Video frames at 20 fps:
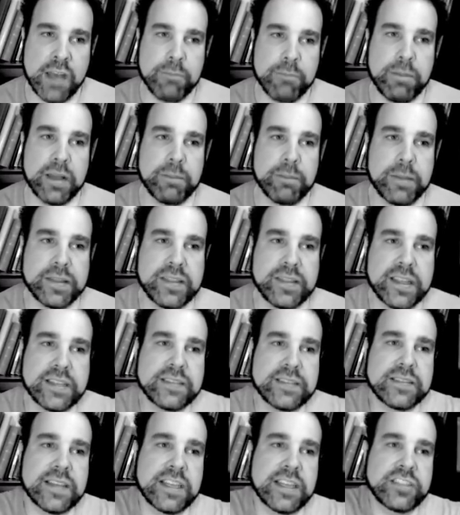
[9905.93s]
But, but
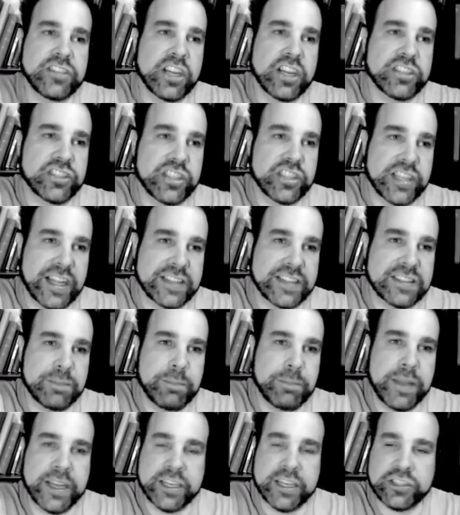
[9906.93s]
this injunction against
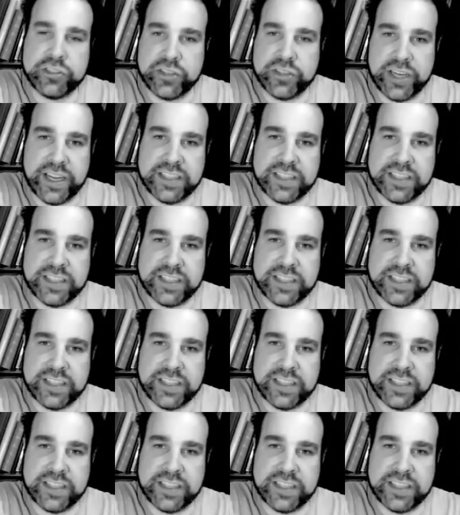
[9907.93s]
bigotry